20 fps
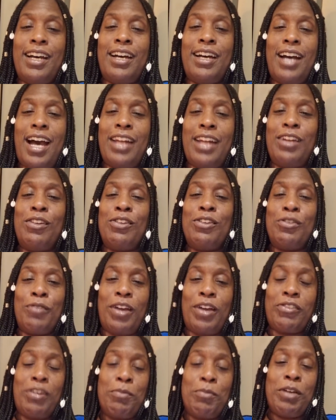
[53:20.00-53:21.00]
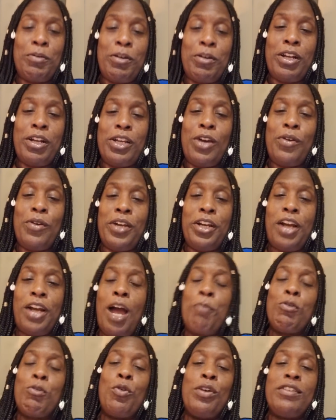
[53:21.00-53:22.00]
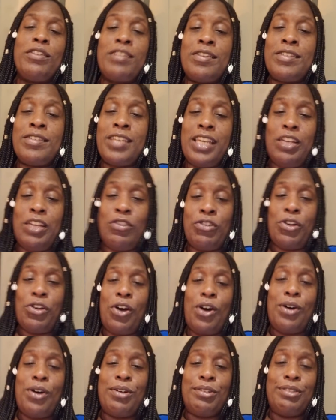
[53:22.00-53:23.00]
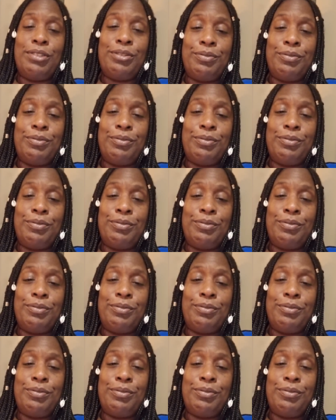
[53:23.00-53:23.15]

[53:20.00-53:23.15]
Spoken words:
I know the direction I'm getting ready to go here. I'm going to teach y'all.